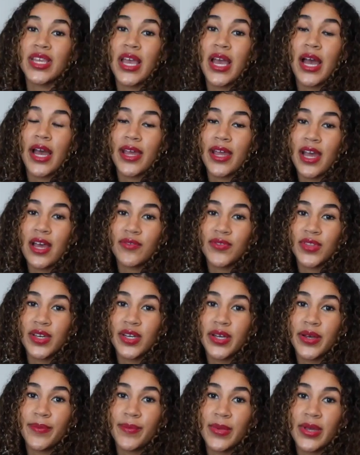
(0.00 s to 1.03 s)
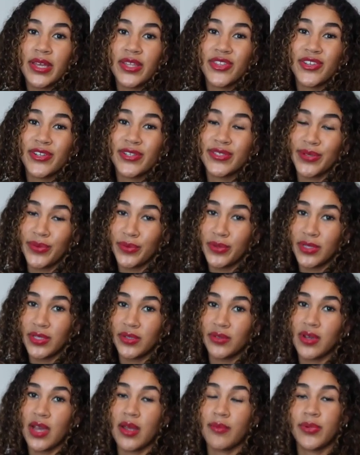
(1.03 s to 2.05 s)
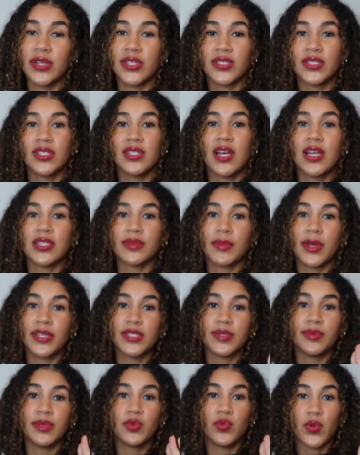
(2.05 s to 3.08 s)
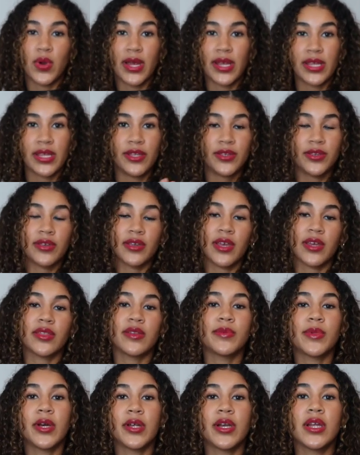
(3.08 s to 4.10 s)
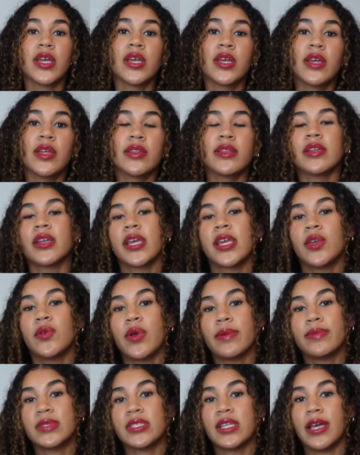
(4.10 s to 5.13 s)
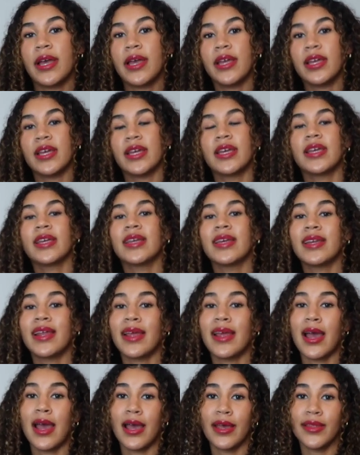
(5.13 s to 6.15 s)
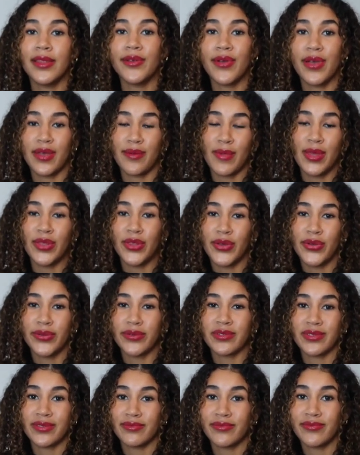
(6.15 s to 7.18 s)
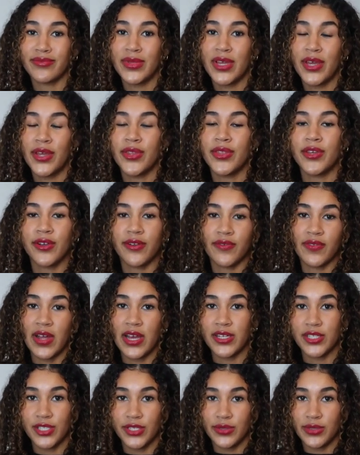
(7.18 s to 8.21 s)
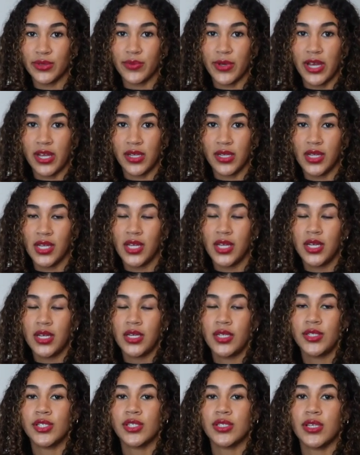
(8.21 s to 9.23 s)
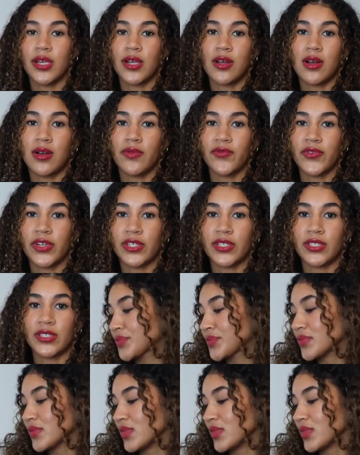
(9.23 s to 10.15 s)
I have them and they're so cute. I personalized mine to be white. You can get them on the Nike website and I highly recommend those. They're a flat shoe as well, just like Converse.